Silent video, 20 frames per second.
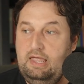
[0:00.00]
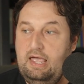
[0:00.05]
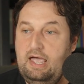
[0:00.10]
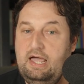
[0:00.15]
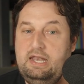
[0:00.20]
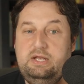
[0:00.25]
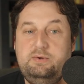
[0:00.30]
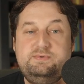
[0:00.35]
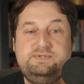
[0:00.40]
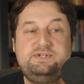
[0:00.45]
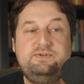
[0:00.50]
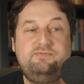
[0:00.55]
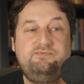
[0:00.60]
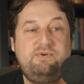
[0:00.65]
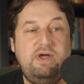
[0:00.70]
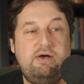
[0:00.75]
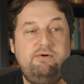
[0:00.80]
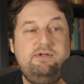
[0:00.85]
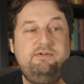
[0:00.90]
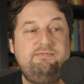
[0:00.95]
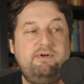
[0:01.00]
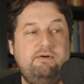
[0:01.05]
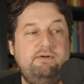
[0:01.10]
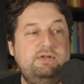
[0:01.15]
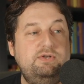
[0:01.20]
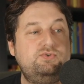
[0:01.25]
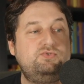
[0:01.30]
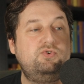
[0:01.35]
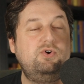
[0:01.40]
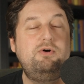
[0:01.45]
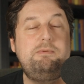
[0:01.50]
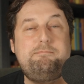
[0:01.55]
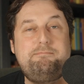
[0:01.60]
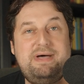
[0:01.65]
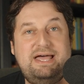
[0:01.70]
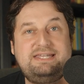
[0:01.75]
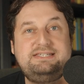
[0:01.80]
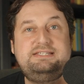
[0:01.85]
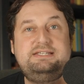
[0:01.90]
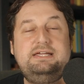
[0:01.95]
And it was a very, very
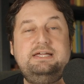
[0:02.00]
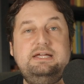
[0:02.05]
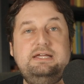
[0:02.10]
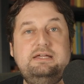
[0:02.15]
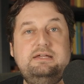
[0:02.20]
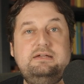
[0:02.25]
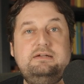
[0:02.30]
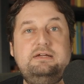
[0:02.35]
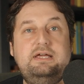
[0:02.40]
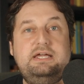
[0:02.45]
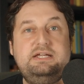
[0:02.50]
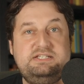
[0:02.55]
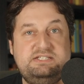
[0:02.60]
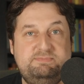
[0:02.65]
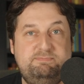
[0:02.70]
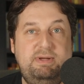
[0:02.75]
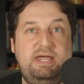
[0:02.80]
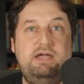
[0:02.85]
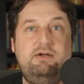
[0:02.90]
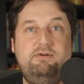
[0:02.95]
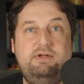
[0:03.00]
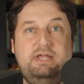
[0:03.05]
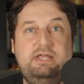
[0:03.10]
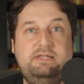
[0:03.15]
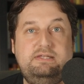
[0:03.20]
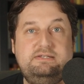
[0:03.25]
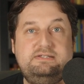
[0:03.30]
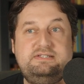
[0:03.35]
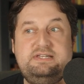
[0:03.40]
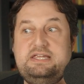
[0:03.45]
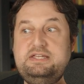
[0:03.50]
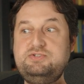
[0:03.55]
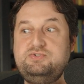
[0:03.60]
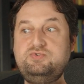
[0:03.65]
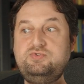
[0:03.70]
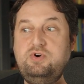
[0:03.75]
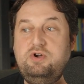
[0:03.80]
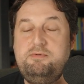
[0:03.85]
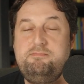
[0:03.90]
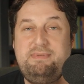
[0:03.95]
traumatic experience. It's
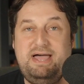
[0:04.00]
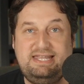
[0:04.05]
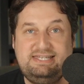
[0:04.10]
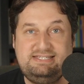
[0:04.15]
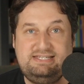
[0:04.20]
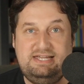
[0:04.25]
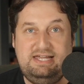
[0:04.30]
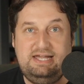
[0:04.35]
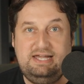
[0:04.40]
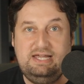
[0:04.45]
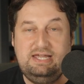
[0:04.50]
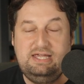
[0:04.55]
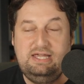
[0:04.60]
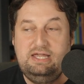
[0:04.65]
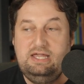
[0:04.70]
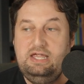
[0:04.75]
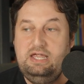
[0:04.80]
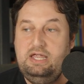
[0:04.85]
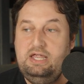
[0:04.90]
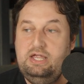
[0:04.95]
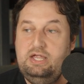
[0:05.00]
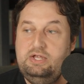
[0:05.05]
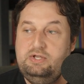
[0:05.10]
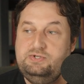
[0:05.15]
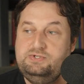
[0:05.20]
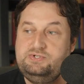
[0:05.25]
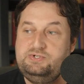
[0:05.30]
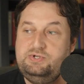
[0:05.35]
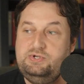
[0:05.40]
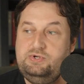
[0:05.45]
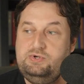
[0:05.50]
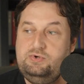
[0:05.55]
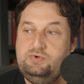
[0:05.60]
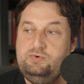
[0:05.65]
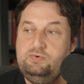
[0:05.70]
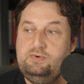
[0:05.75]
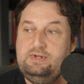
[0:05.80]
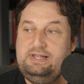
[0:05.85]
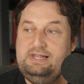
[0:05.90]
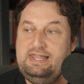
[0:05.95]
traumatic
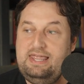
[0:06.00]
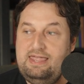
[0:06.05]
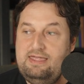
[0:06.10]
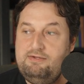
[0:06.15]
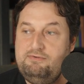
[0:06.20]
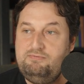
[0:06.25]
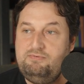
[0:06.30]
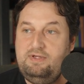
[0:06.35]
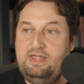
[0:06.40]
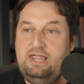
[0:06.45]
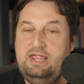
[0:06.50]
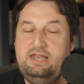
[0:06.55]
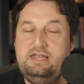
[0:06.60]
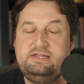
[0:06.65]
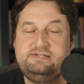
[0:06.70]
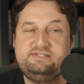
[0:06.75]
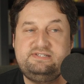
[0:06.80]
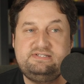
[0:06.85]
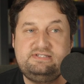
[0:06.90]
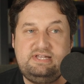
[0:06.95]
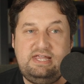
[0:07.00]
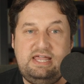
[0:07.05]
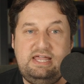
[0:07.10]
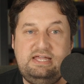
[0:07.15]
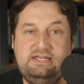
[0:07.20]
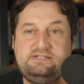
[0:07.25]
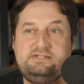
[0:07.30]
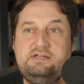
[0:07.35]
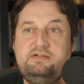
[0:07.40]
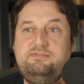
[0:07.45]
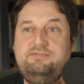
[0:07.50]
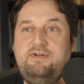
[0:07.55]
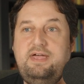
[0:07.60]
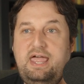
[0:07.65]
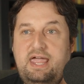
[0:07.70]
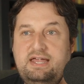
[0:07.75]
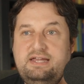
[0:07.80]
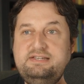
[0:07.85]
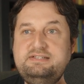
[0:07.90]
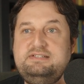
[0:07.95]
to live in a state of
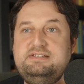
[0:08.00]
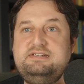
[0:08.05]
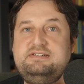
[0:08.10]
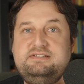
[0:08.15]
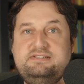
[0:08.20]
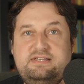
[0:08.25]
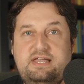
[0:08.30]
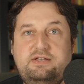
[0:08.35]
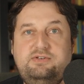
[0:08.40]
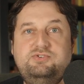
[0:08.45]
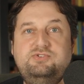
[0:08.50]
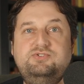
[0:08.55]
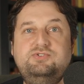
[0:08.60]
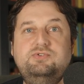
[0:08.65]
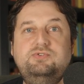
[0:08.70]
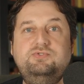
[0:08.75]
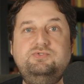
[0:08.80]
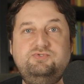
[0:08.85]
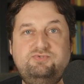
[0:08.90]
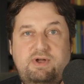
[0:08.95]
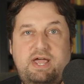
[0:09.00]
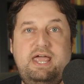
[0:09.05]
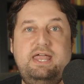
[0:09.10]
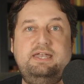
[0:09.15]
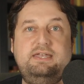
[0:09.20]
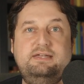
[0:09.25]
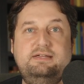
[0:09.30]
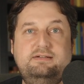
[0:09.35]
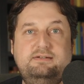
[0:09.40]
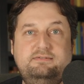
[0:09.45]
existential dread